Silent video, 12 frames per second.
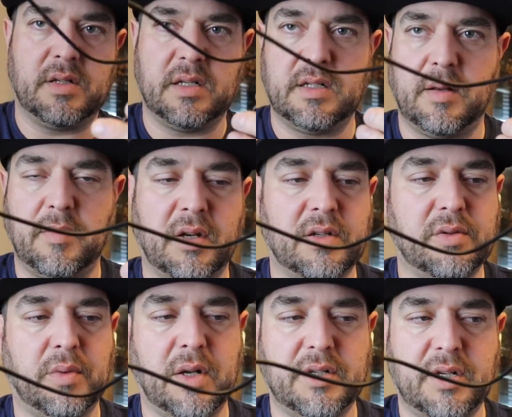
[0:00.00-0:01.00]
a dimming
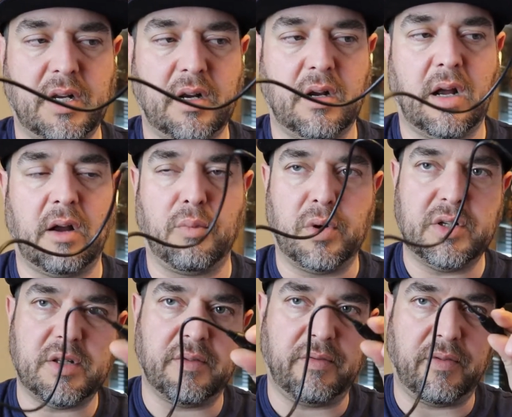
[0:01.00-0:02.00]
switch here. I wish
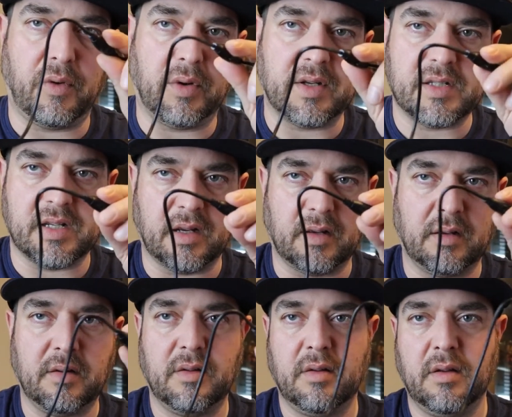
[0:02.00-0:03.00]
the focusing,
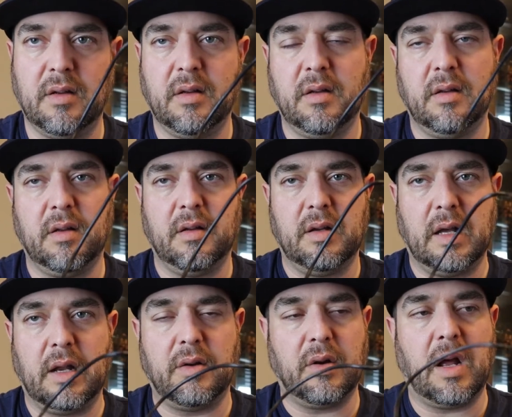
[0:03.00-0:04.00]

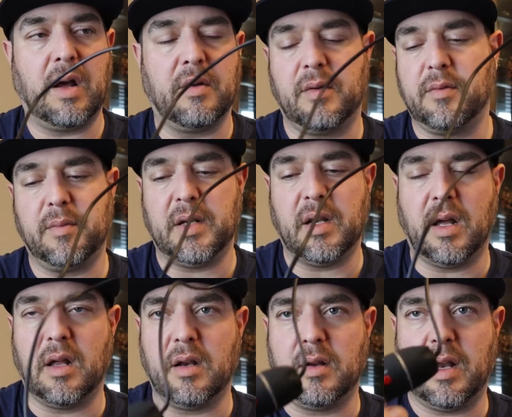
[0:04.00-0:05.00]
I don't know how it would be
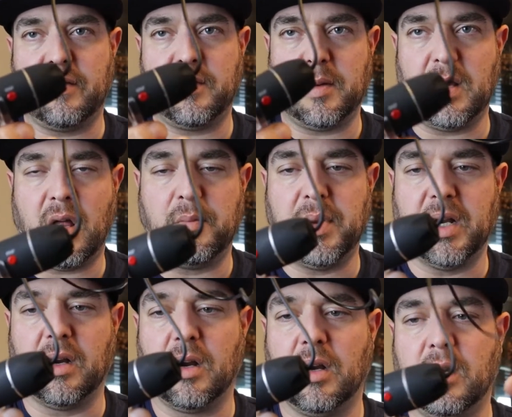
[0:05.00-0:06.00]
done. It'd have to be a lot
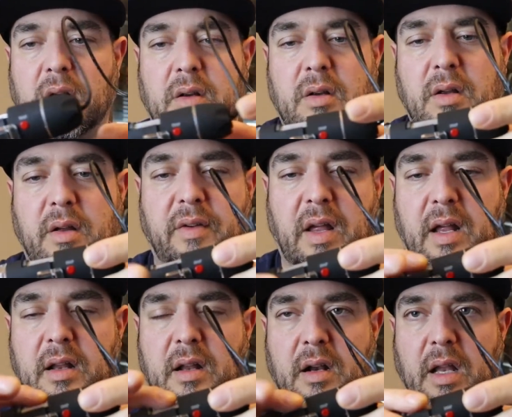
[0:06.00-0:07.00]
bigger if it
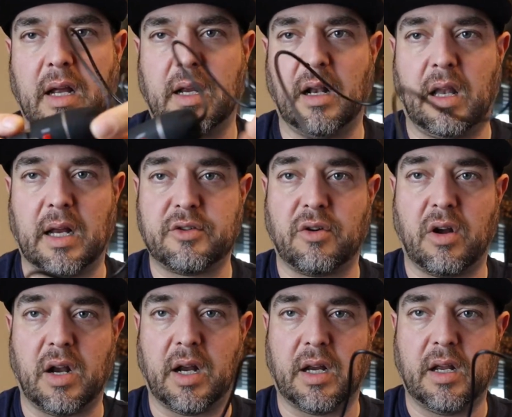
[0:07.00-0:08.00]
had like an
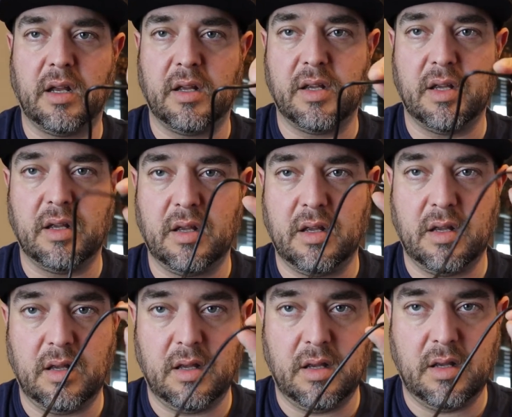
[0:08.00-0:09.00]
electronic
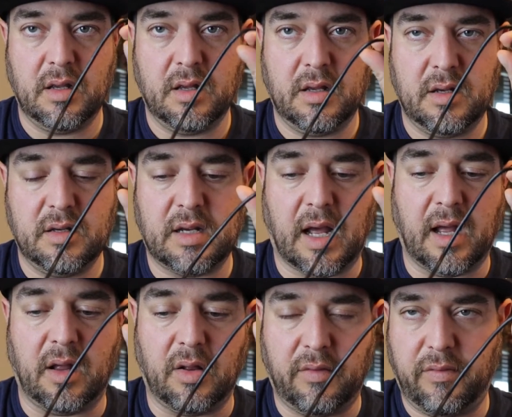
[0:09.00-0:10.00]

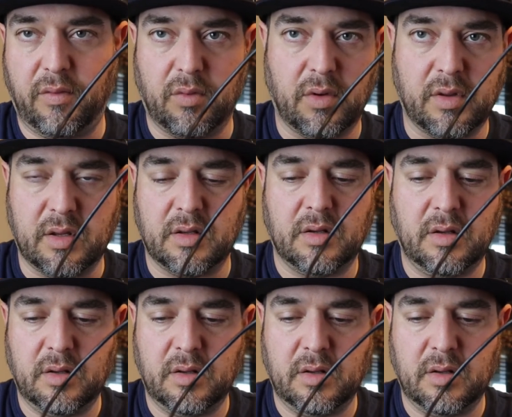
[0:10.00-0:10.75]
dial for the